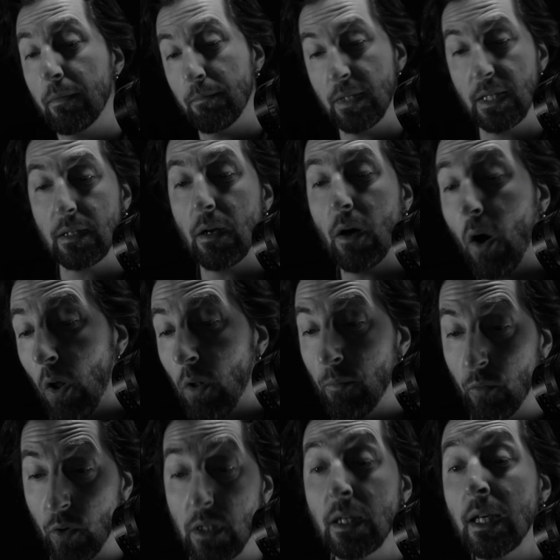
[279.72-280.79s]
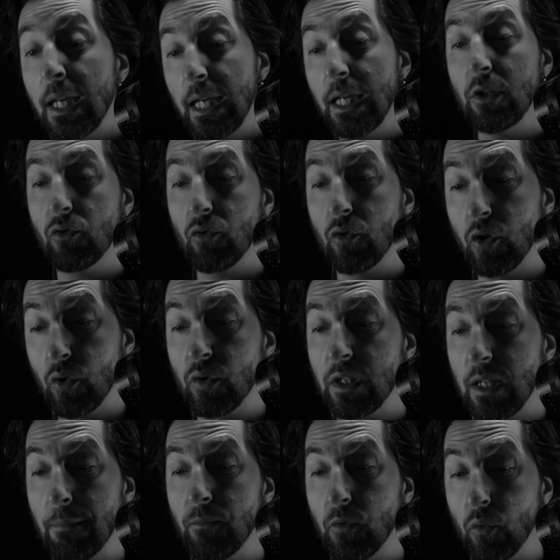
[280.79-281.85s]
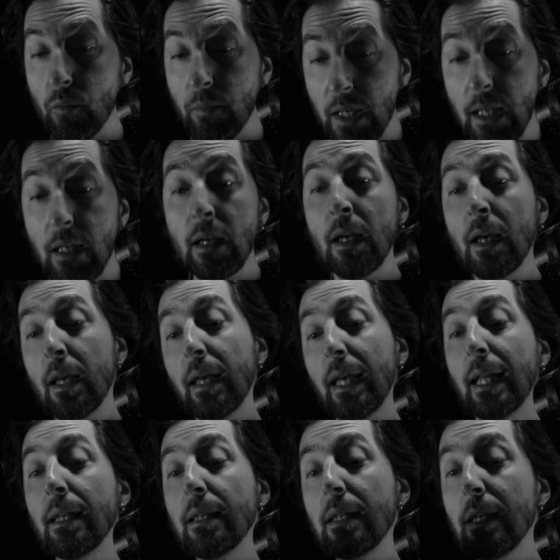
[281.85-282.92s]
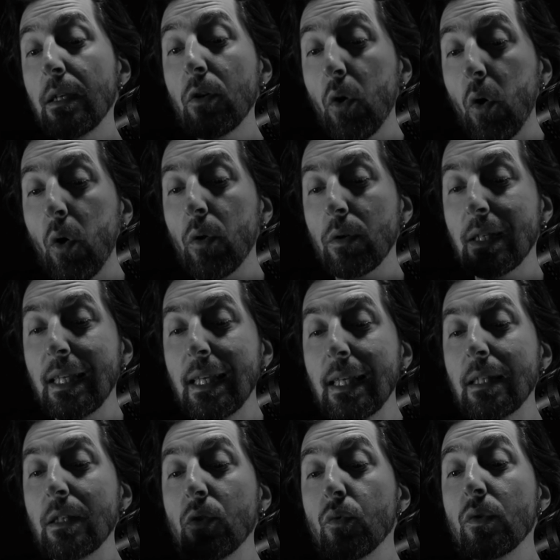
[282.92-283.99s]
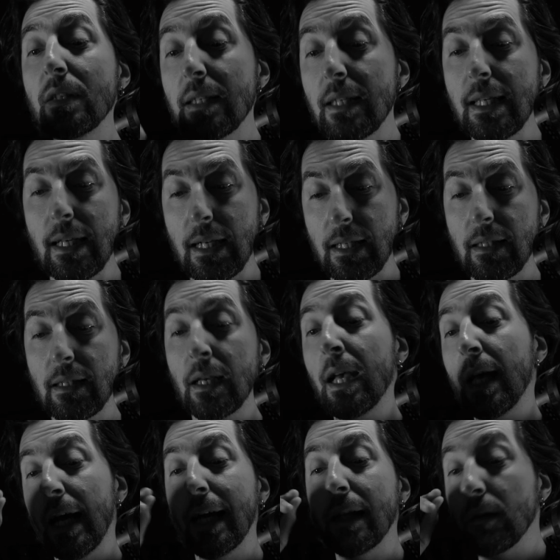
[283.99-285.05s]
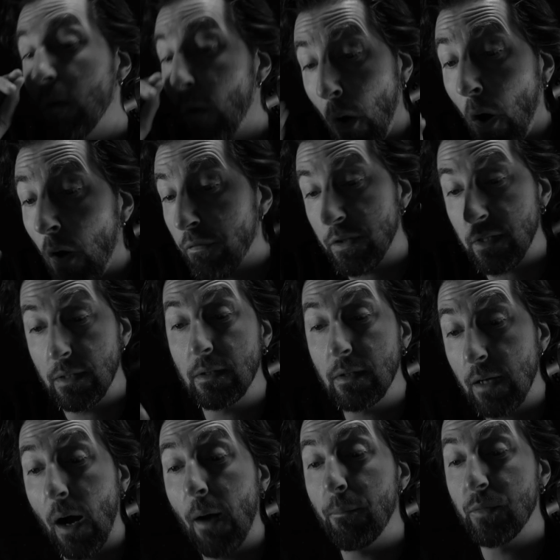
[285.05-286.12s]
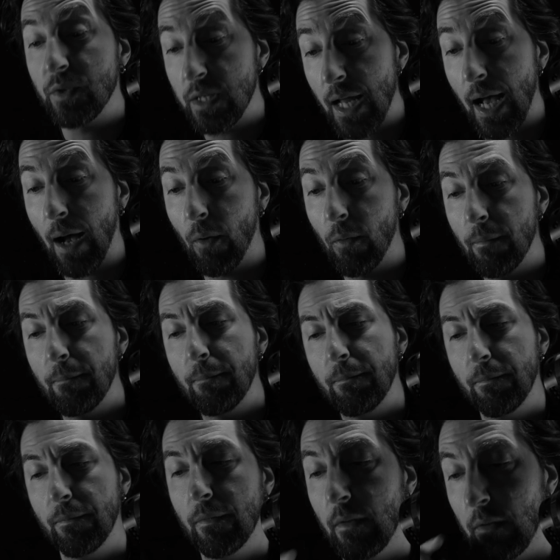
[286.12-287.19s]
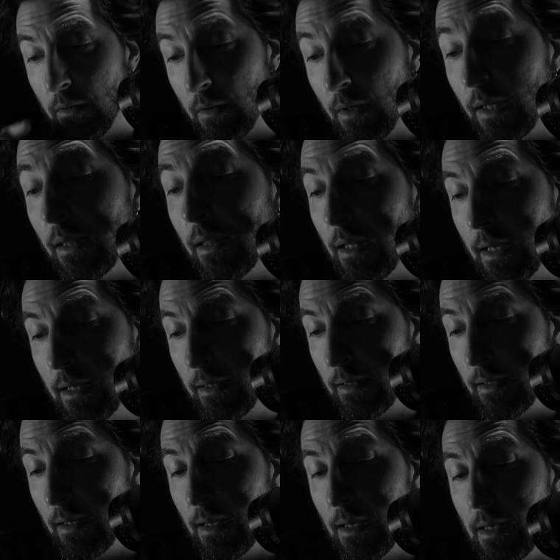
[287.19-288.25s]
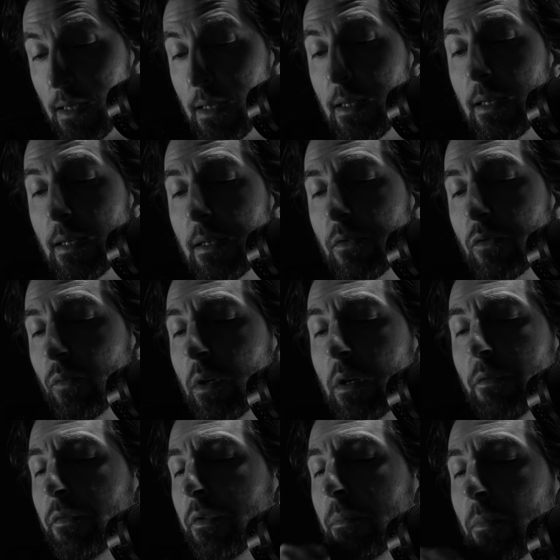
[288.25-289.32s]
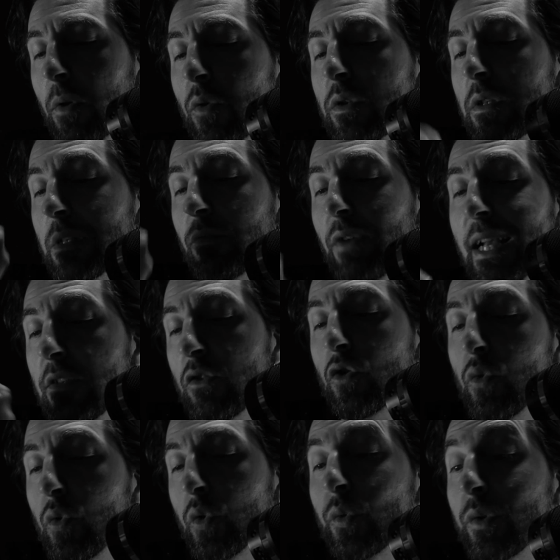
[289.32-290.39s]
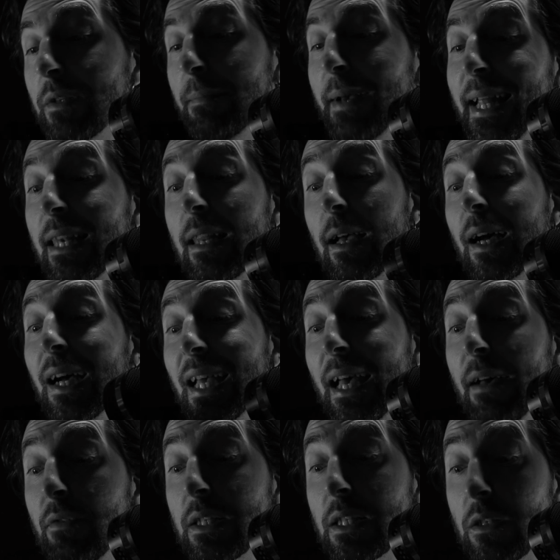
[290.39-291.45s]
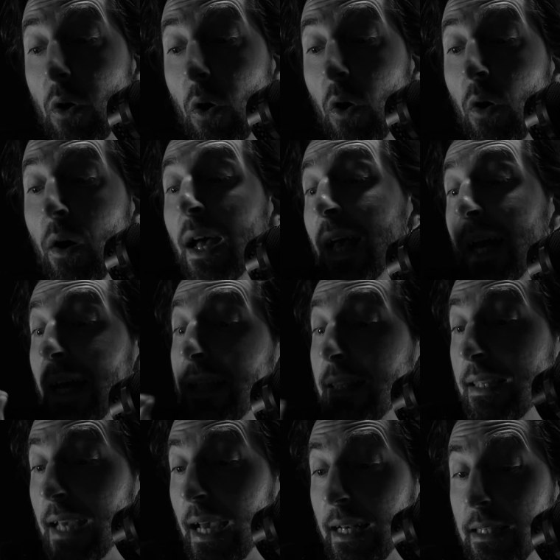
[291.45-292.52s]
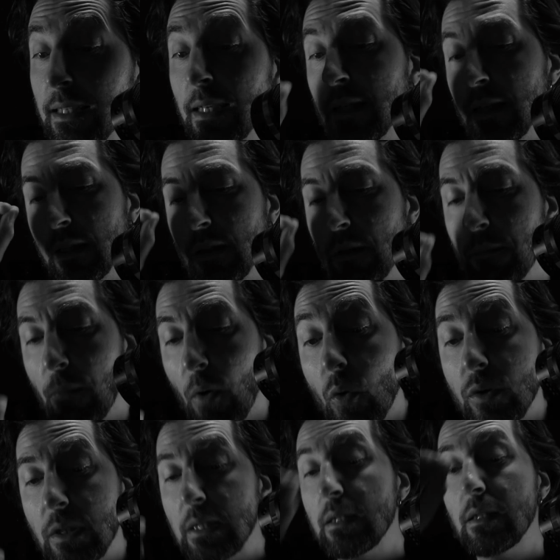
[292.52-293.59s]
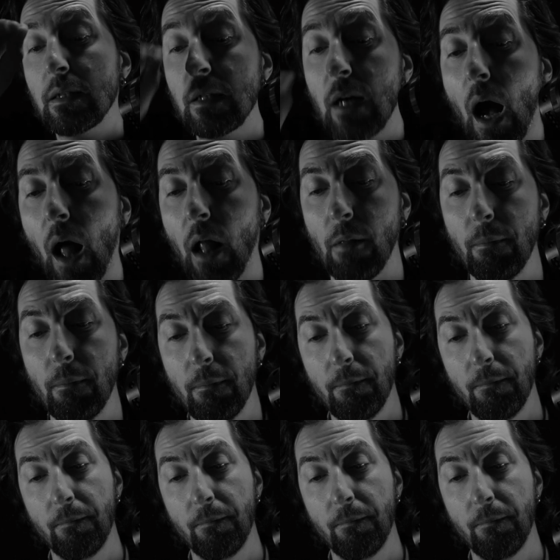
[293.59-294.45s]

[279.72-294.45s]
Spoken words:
Mr. Holmwood introduced him to me, and he called here to see us, and often comes now. I think he is one of the most resolute men I ever saw, and yet the most calm.